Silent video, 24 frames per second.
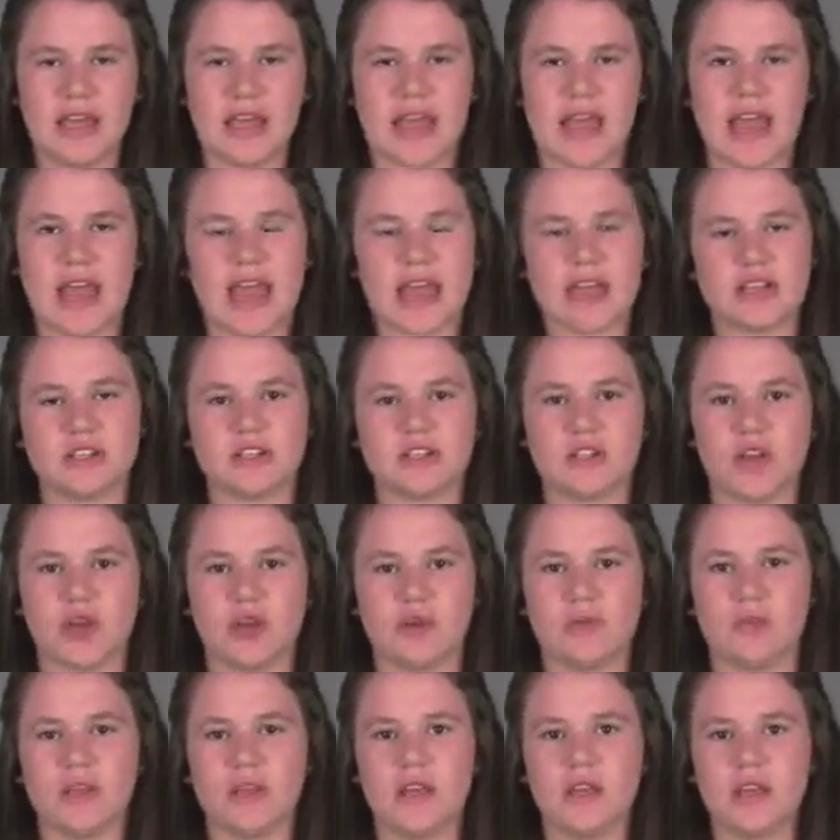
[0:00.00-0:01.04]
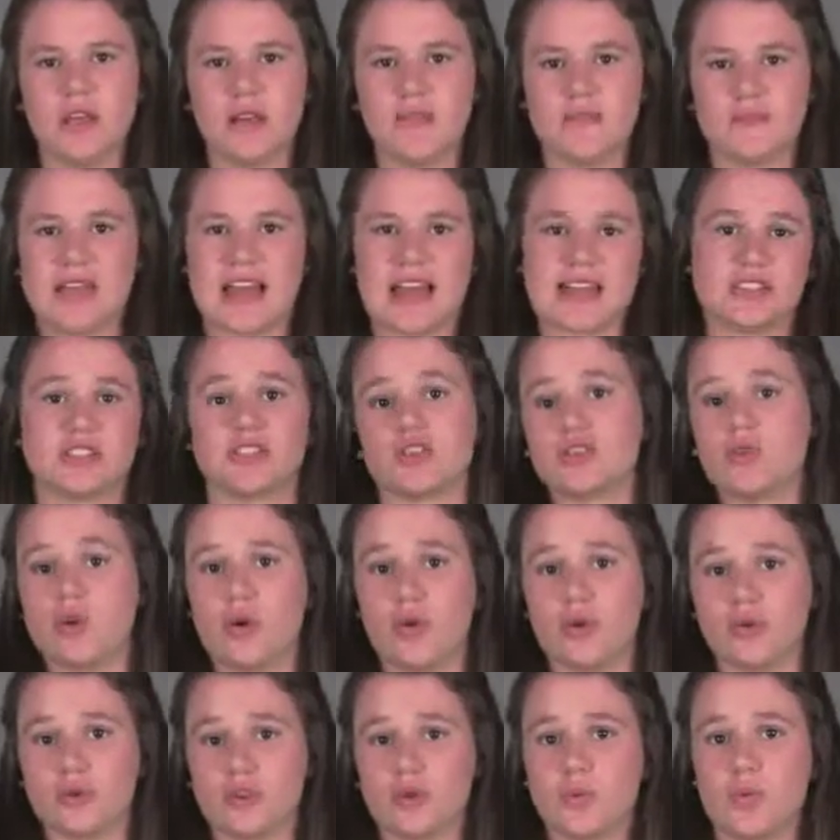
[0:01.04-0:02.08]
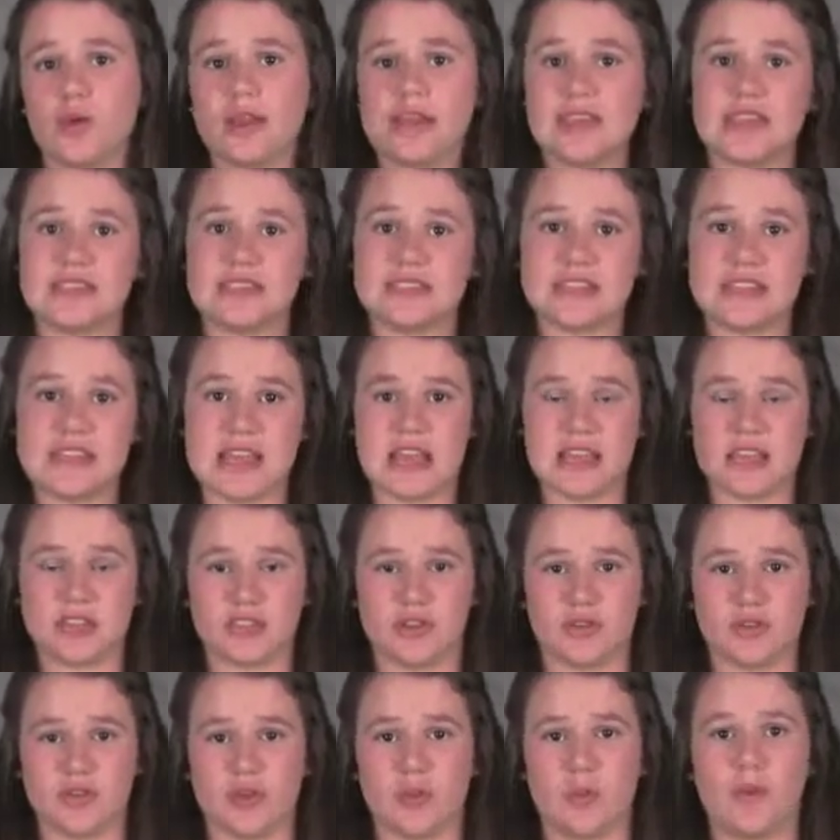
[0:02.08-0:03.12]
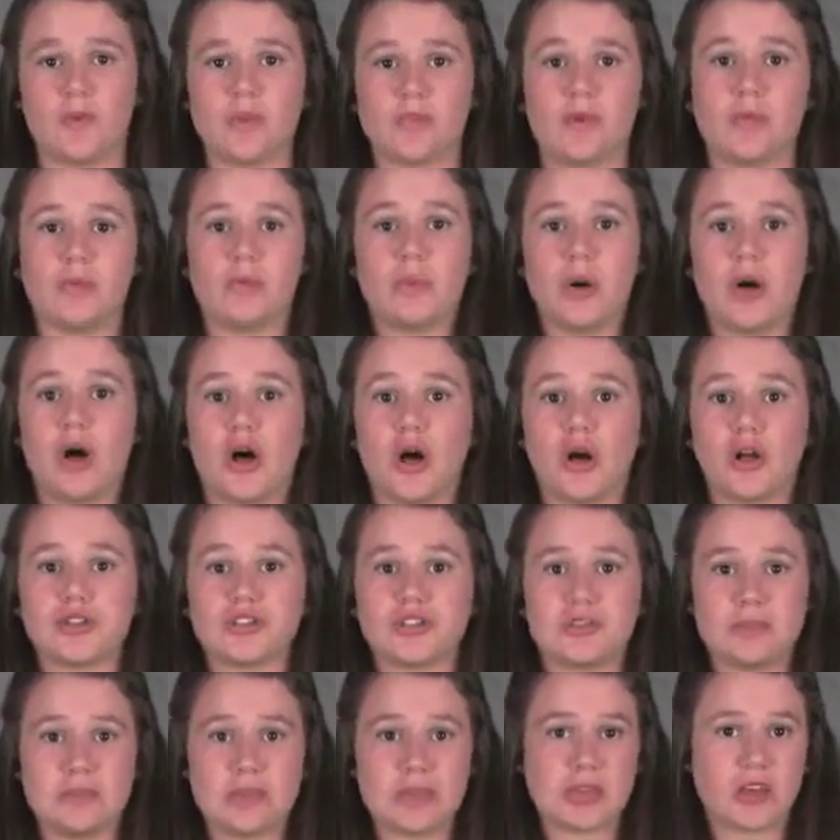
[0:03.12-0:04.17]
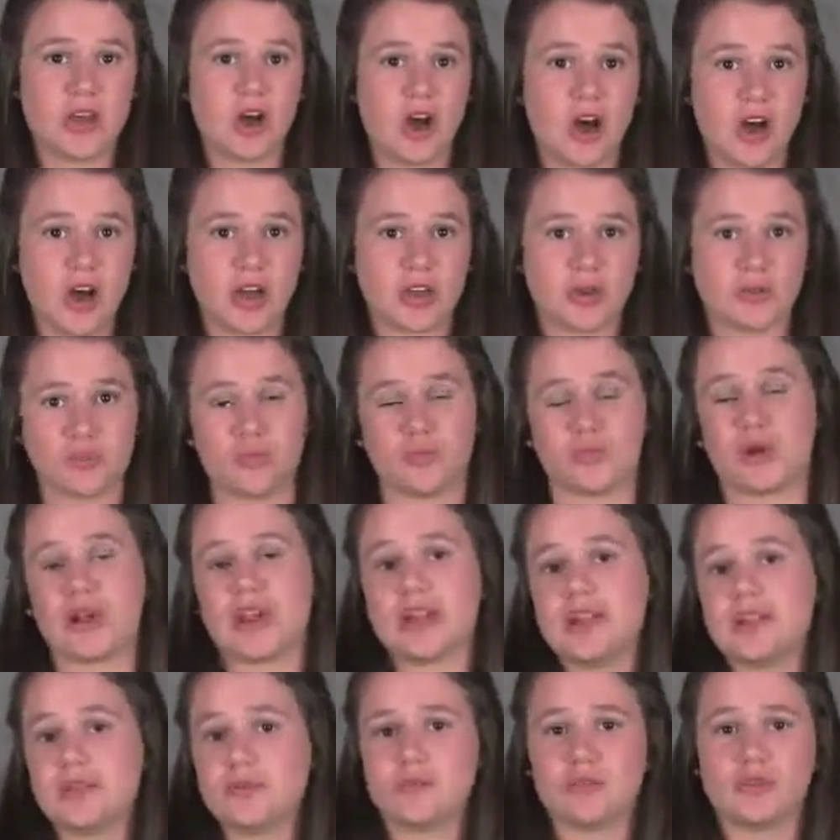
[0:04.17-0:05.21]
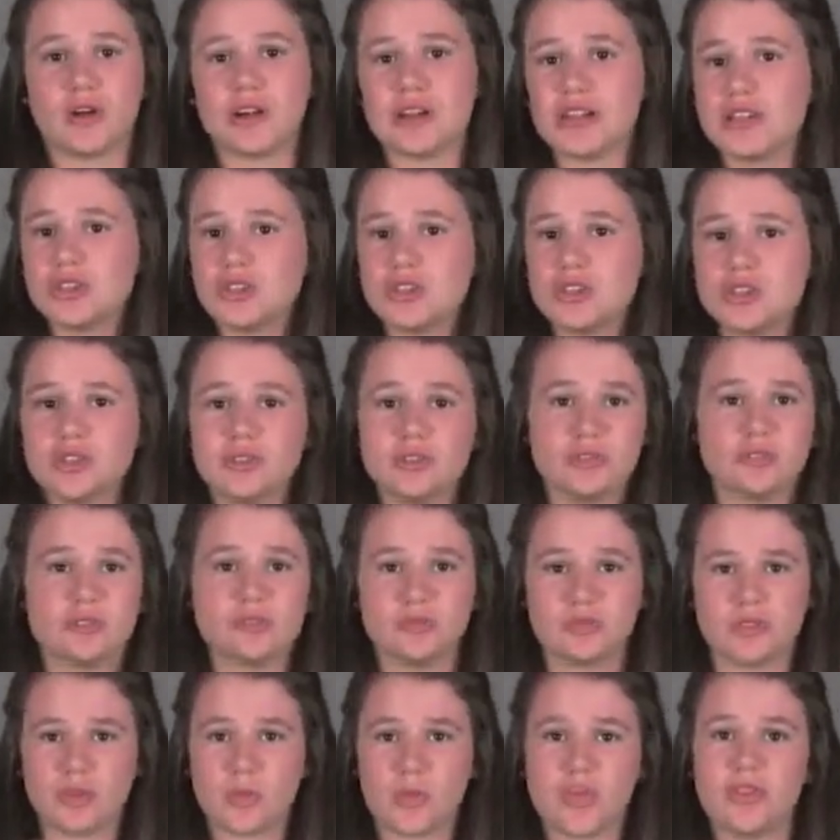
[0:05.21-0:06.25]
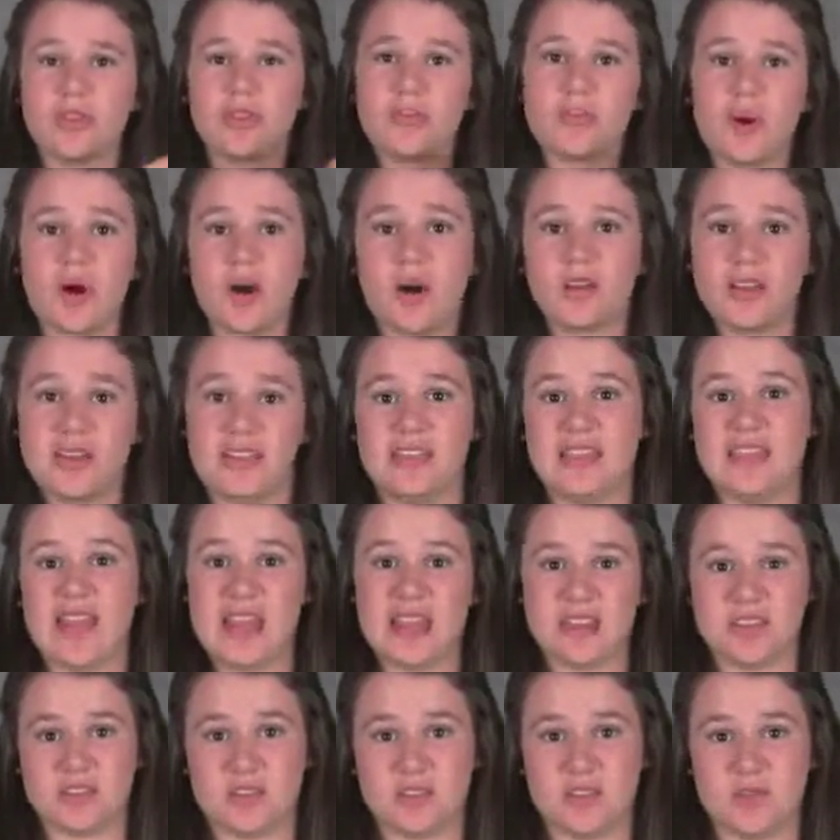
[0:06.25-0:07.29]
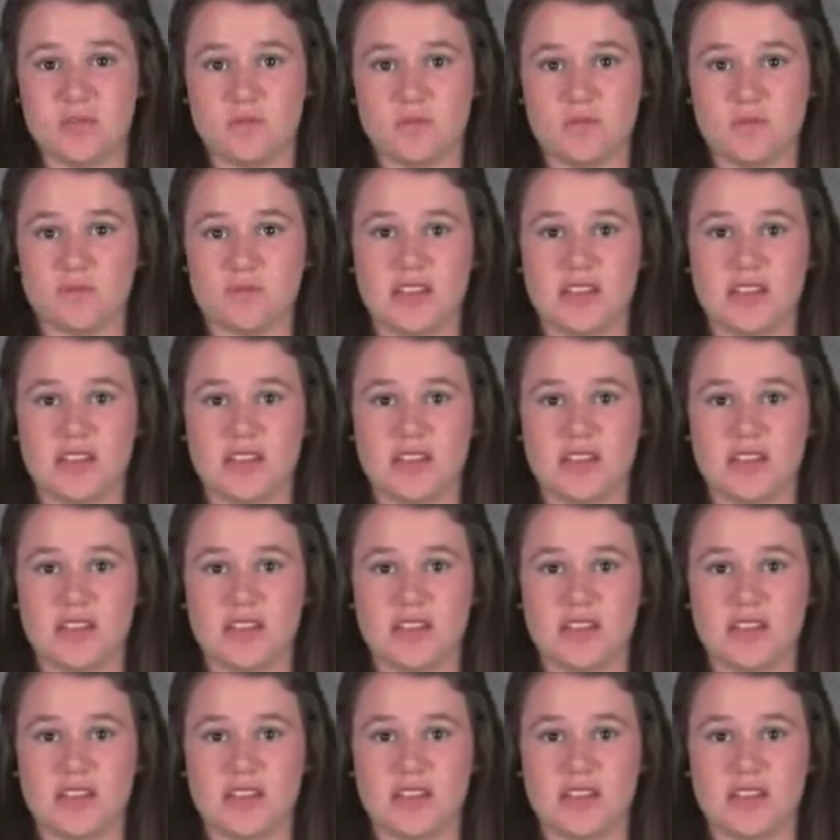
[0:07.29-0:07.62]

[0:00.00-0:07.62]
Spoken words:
End zone, that's the goal. You want to get to the end zone. You want the ball to be caught, run into. You want the ball in the end zone.